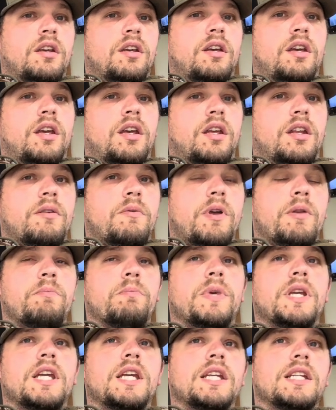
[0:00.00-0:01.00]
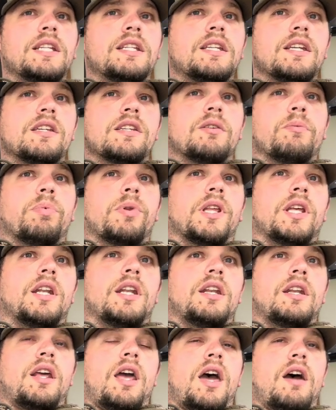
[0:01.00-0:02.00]
And being
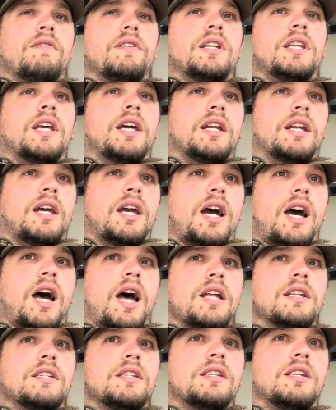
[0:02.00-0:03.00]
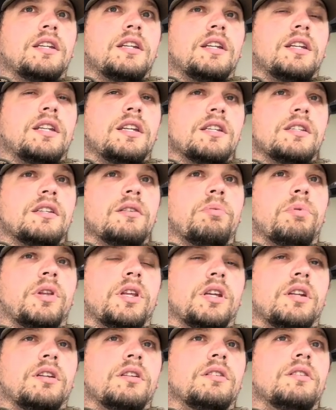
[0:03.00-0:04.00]
disciplined, having that constant
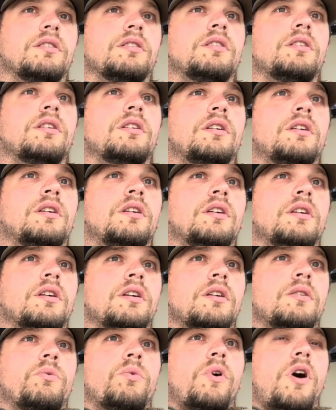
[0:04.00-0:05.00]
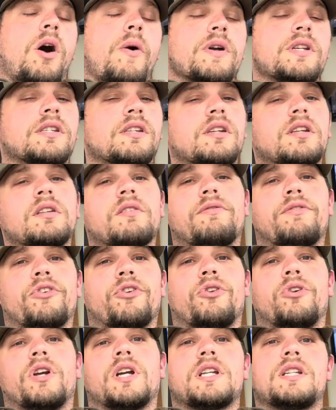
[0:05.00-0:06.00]
discipline will always lead to
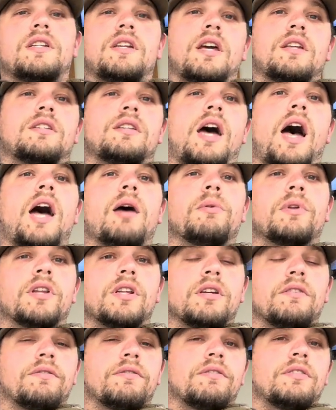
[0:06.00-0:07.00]
further success, I believe.